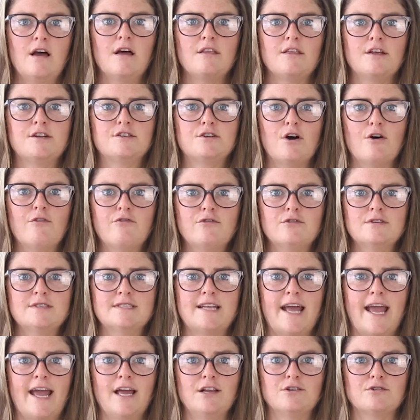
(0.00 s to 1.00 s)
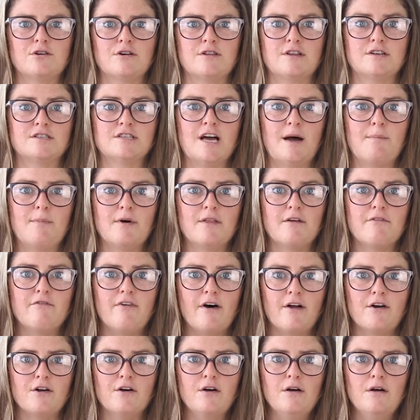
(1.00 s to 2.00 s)
The TOFU stage, or the top of the
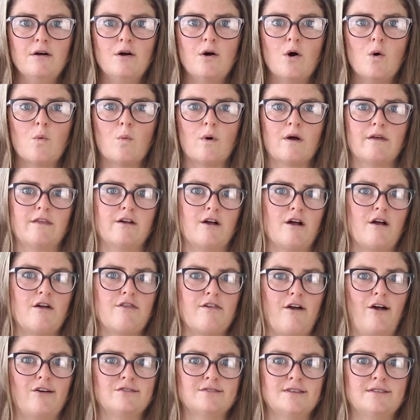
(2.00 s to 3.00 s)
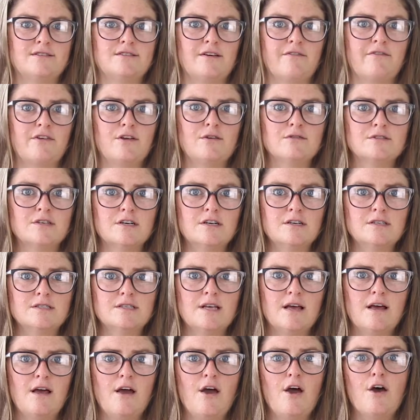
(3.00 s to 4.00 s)
funnel, where there are thousands of
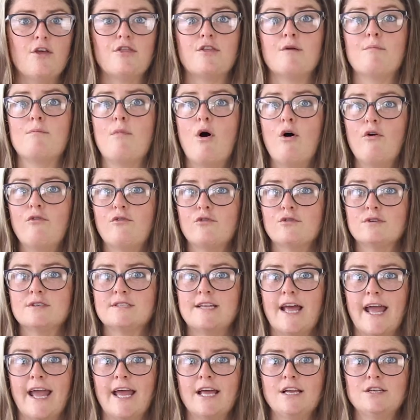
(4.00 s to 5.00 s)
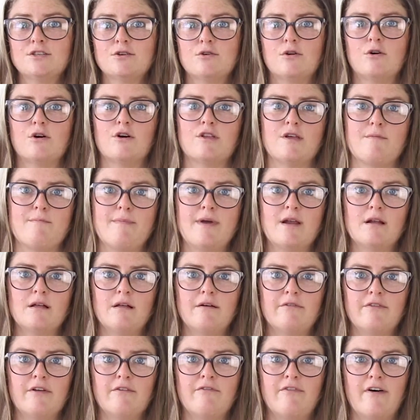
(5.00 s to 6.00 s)
users. The MOFU stage, or the middle
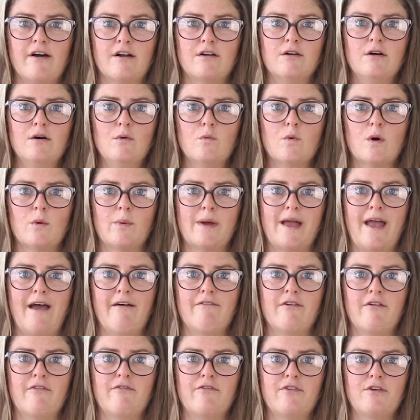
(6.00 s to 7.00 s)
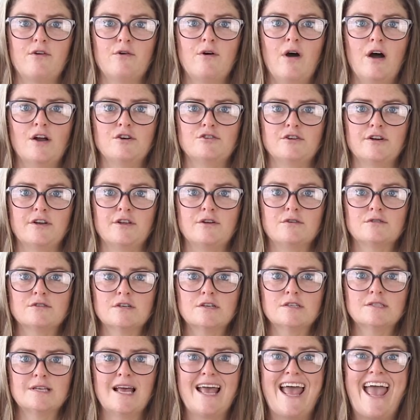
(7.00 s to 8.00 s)
of the funnel, where we have a few hundred
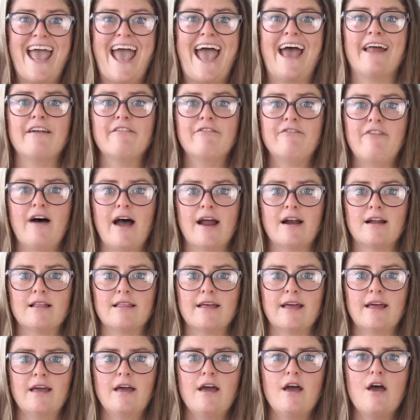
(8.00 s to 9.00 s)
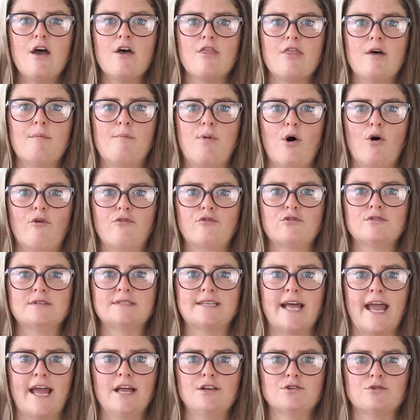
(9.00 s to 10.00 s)
users. And finally, the BOFU
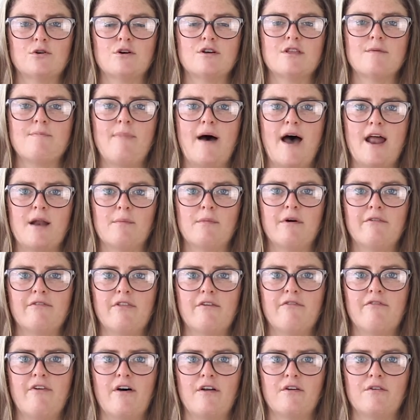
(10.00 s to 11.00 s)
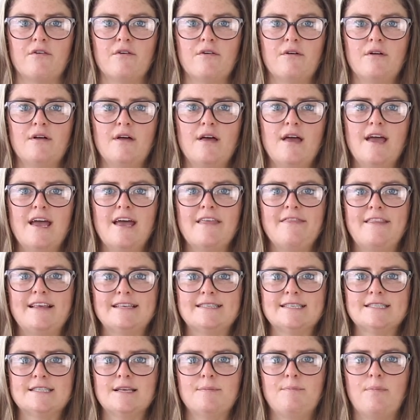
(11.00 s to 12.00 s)
stage, or the bottom of the funnel.
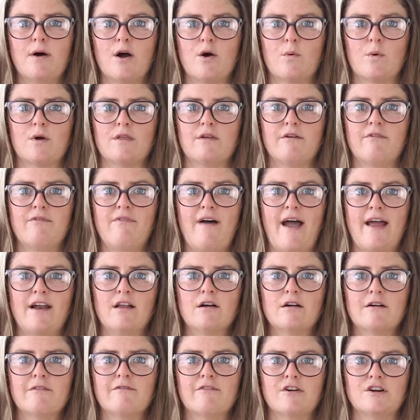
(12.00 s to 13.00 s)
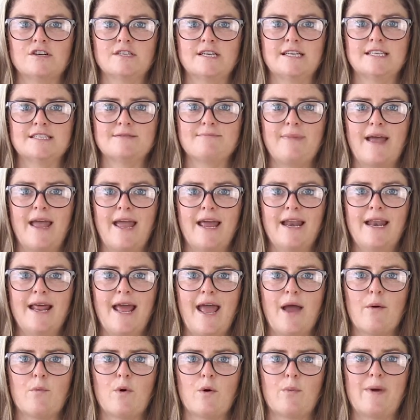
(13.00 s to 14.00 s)
This is the part where the final conversion is made,
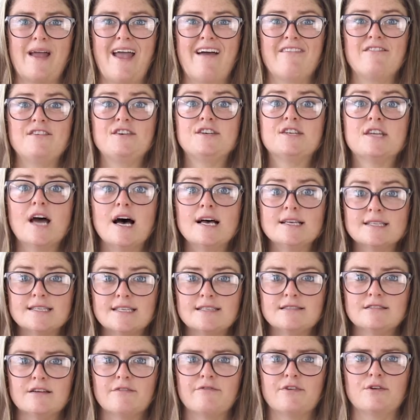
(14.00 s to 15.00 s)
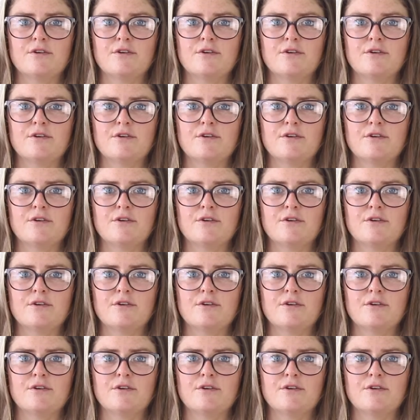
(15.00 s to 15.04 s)
where we have dozens of